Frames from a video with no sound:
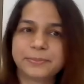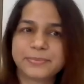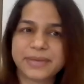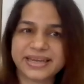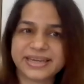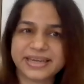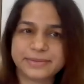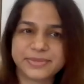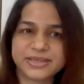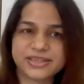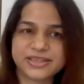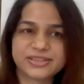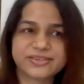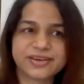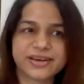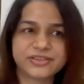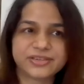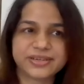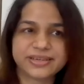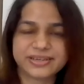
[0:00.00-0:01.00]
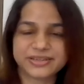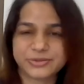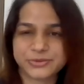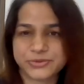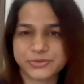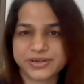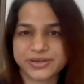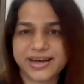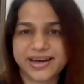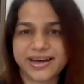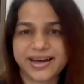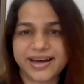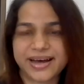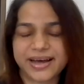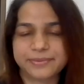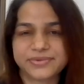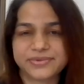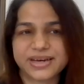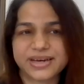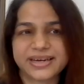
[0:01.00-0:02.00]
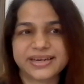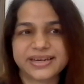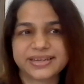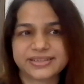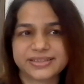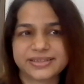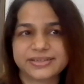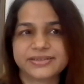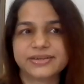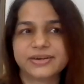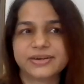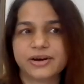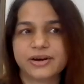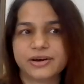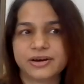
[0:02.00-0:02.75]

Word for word: My name is Rajni Khajuria. I'm director.